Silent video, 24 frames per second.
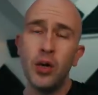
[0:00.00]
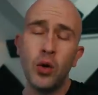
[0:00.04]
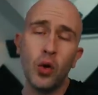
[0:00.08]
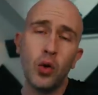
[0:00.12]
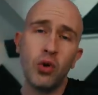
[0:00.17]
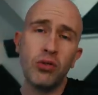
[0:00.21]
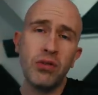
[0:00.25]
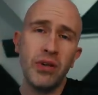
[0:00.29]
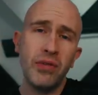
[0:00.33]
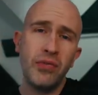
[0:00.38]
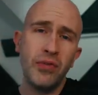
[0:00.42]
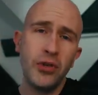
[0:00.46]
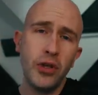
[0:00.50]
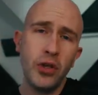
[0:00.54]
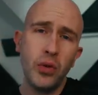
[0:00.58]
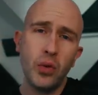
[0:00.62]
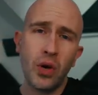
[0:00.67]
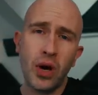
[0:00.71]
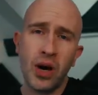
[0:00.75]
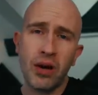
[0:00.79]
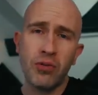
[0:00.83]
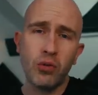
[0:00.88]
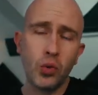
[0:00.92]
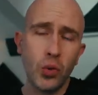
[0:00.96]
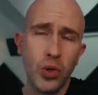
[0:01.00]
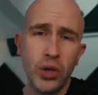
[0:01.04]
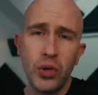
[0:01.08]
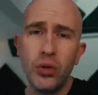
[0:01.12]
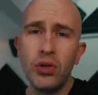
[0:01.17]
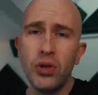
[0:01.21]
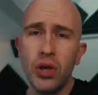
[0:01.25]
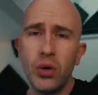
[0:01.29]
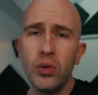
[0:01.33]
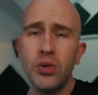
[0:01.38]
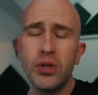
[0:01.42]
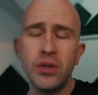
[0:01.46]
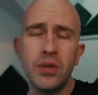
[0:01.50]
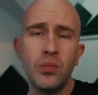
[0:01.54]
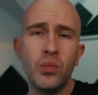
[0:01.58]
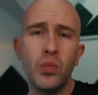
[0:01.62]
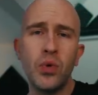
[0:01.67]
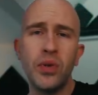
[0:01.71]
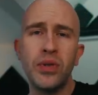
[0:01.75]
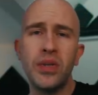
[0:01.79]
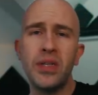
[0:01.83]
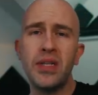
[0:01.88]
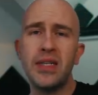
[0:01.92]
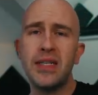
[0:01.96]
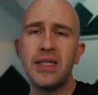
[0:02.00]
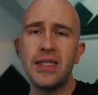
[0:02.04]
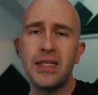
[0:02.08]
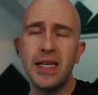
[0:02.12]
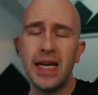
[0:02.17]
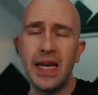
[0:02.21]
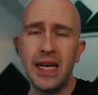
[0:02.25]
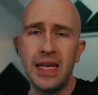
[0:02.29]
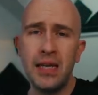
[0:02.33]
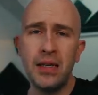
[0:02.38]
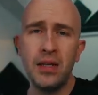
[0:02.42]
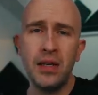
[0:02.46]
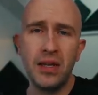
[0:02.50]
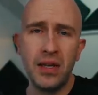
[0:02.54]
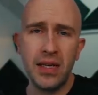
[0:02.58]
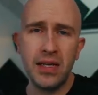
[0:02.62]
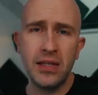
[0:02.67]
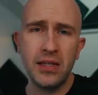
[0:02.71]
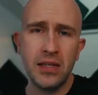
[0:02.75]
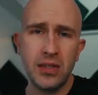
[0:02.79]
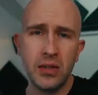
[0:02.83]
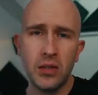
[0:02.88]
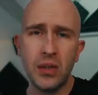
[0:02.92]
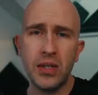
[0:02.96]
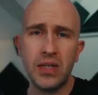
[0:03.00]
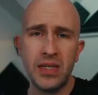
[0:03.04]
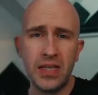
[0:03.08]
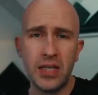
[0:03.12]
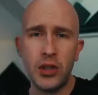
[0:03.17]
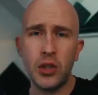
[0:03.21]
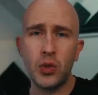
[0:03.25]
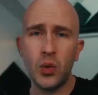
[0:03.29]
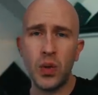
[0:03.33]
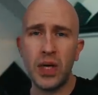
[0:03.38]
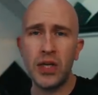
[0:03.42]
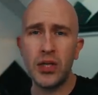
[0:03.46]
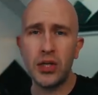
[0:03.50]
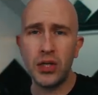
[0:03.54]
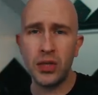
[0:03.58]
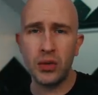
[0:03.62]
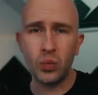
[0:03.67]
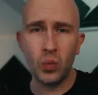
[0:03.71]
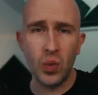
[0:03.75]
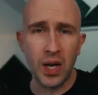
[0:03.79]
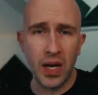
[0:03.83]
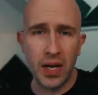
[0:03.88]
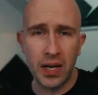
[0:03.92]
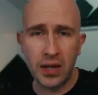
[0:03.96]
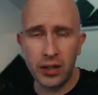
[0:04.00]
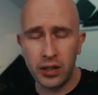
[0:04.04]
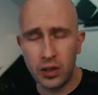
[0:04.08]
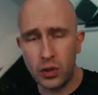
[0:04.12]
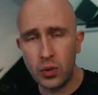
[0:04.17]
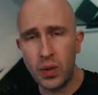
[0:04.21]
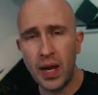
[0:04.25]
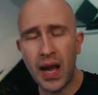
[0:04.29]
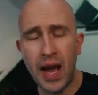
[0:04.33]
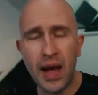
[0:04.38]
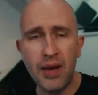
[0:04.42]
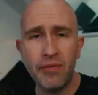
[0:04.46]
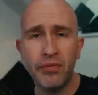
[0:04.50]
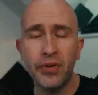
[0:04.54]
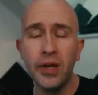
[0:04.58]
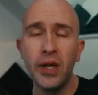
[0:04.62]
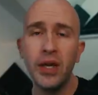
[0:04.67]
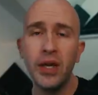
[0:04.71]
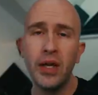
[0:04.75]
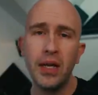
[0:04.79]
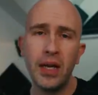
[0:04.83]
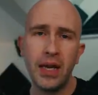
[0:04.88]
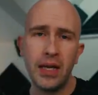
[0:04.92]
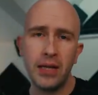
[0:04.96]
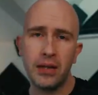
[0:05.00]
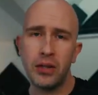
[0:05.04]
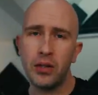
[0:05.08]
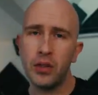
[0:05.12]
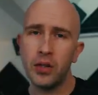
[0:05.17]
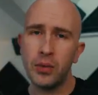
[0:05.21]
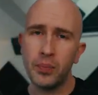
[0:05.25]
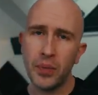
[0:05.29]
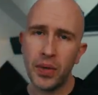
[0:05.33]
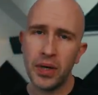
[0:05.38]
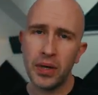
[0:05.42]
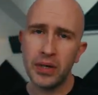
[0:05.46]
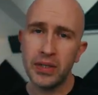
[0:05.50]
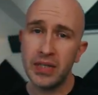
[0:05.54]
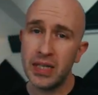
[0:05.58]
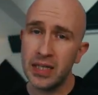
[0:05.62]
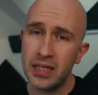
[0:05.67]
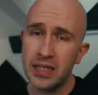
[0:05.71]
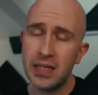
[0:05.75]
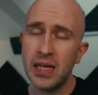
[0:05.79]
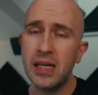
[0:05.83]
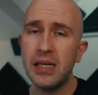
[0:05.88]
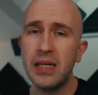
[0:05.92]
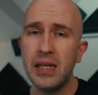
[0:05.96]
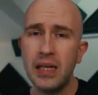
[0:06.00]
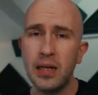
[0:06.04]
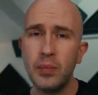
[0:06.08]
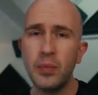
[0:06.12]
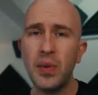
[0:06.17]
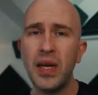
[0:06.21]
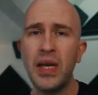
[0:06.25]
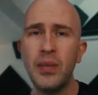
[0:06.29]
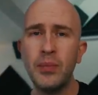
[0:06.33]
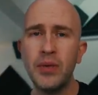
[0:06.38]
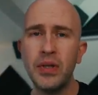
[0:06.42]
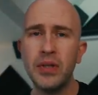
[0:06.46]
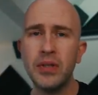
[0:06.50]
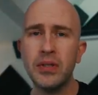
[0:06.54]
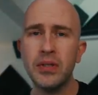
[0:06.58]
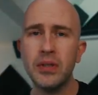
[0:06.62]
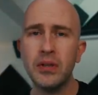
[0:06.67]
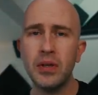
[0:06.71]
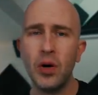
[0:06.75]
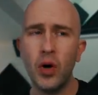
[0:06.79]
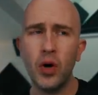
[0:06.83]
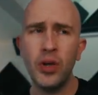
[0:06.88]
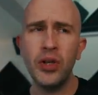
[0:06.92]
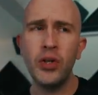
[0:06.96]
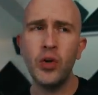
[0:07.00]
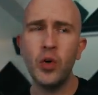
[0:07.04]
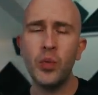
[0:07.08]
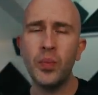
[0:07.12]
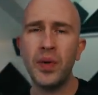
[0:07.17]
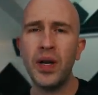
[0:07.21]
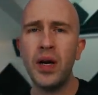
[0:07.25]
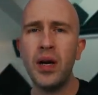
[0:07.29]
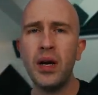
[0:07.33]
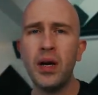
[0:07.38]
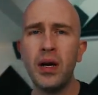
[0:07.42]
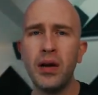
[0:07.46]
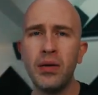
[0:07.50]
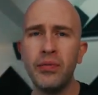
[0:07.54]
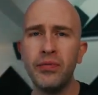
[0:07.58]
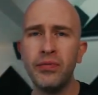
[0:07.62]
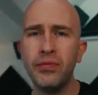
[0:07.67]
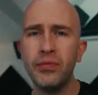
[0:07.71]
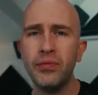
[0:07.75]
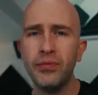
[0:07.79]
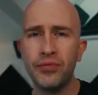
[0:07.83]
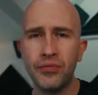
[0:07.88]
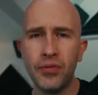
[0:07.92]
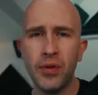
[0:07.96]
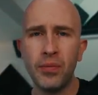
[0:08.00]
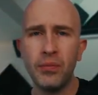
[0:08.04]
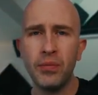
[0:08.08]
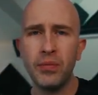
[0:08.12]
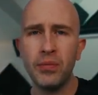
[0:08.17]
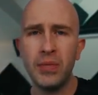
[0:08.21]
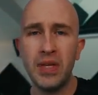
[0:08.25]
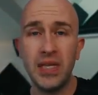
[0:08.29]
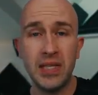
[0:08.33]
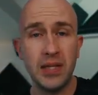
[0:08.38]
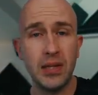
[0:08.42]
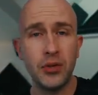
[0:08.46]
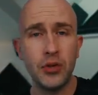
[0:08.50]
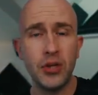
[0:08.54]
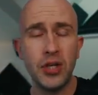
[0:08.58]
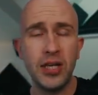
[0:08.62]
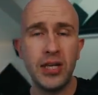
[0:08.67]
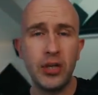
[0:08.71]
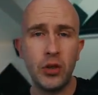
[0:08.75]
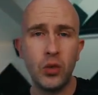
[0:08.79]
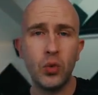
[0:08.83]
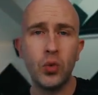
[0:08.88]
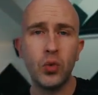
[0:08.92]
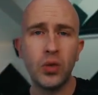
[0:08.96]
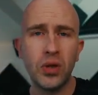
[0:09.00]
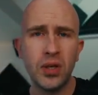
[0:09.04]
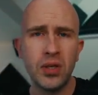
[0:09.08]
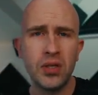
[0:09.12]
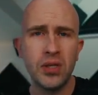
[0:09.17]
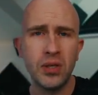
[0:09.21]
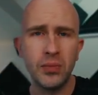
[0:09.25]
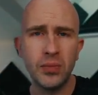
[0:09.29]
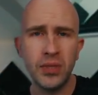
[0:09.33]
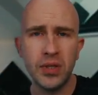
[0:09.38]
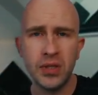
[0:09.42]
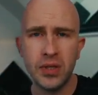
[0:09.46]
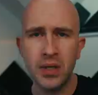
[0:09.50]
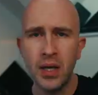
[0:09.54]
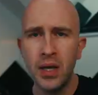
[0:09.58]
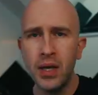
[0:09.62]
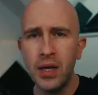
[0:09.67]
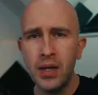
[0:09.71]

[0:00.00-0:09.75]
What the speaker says: or if you are or you know someone that is in this situation where you have a third party taking payments on your behalf from essentially your customers,